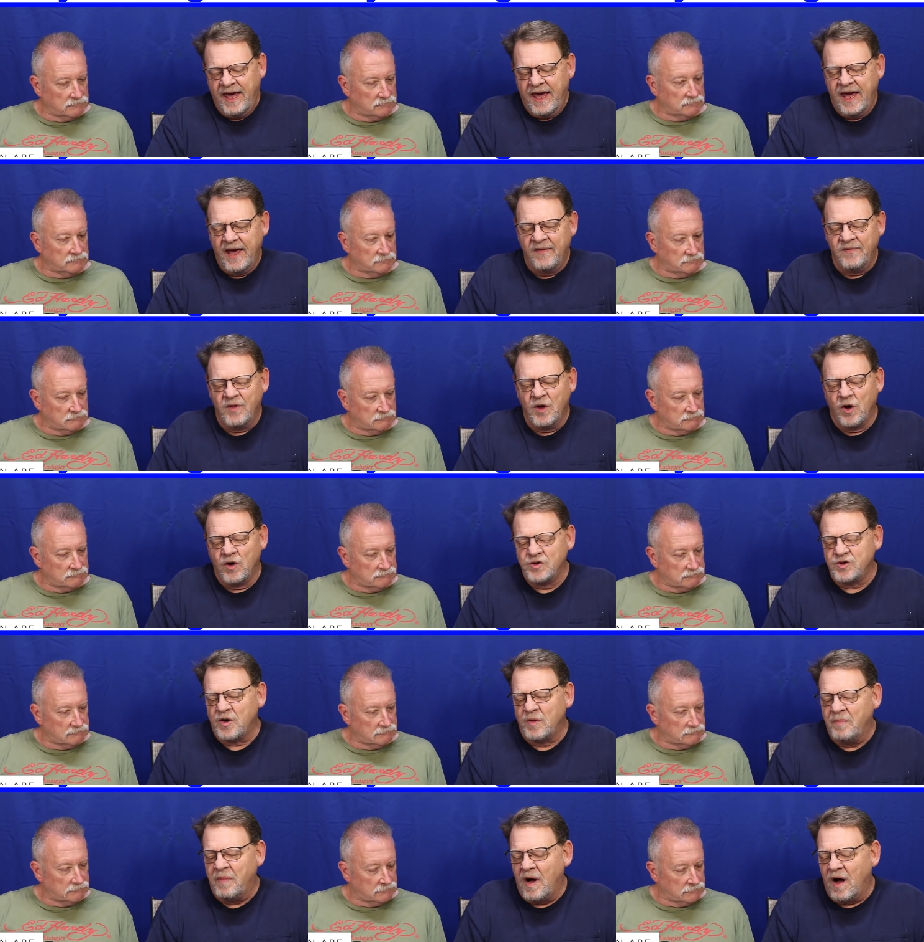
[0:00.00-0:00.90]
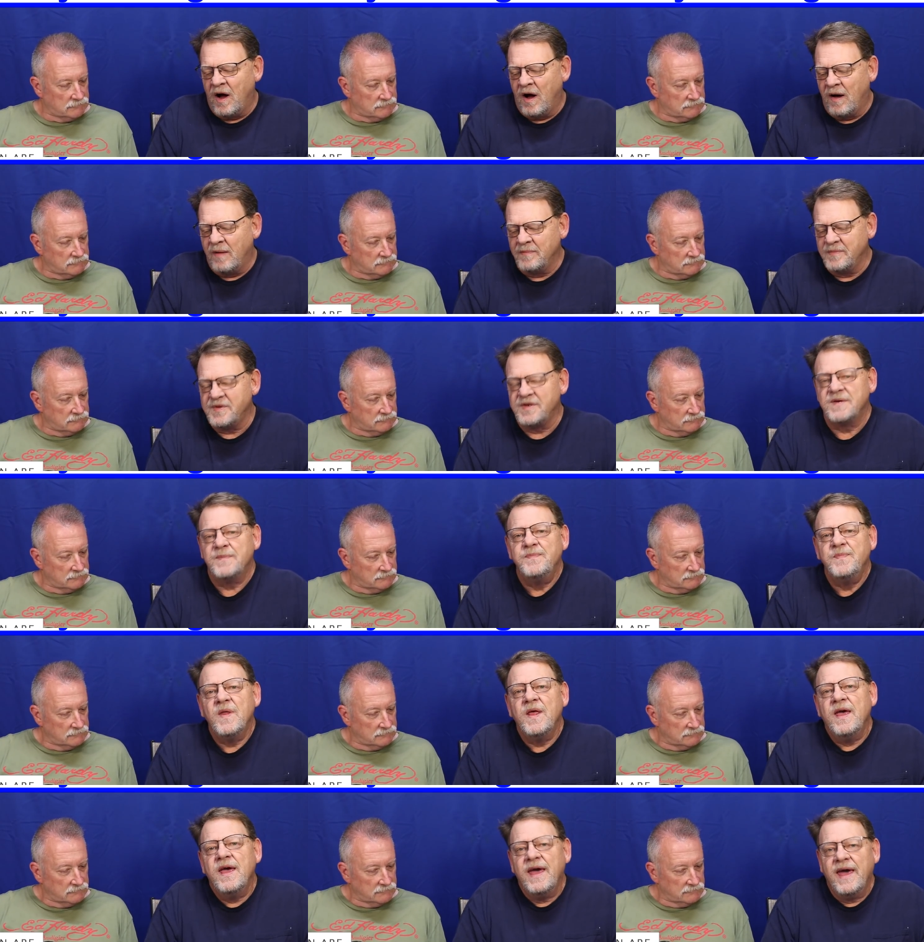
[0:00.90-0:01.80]
Speaker 1: and those are bombs.
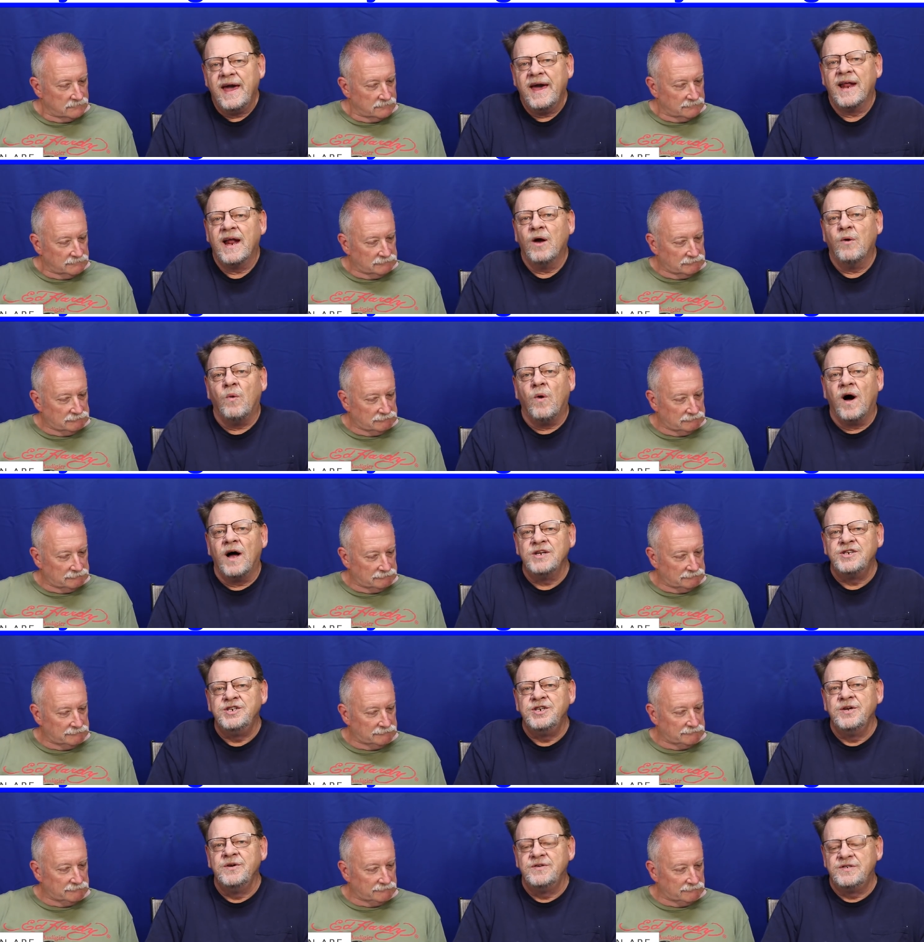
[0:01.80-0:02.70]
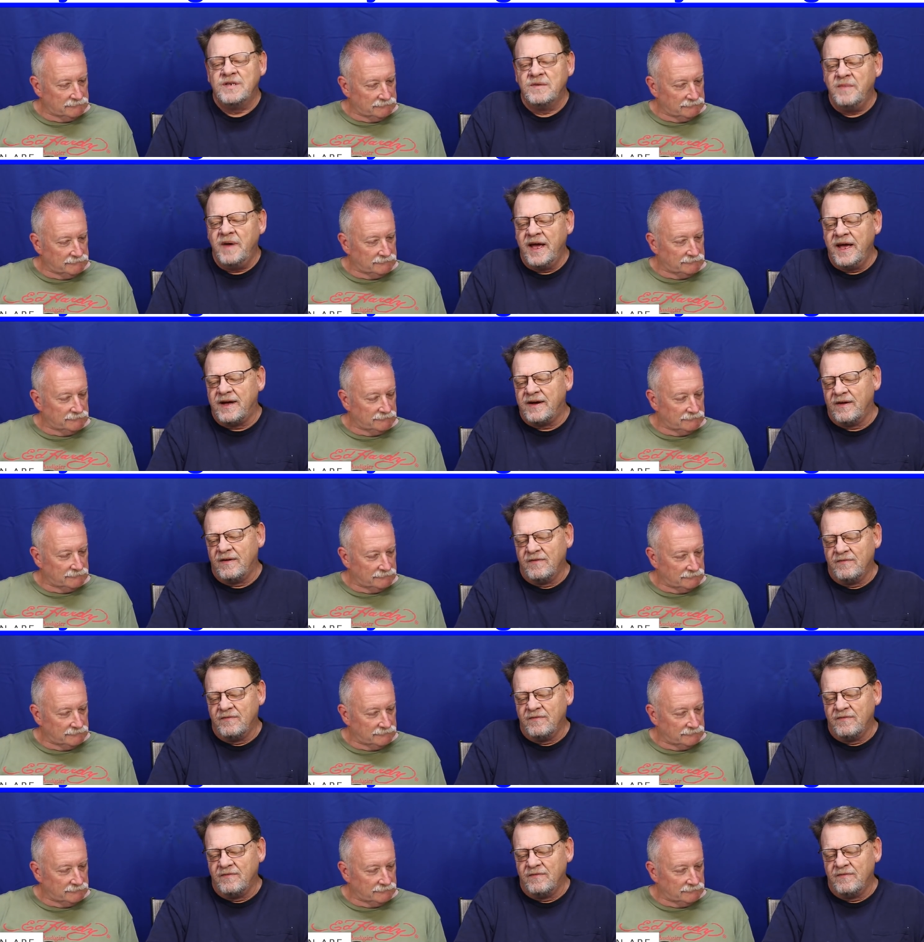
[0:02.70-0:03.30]
And I want you to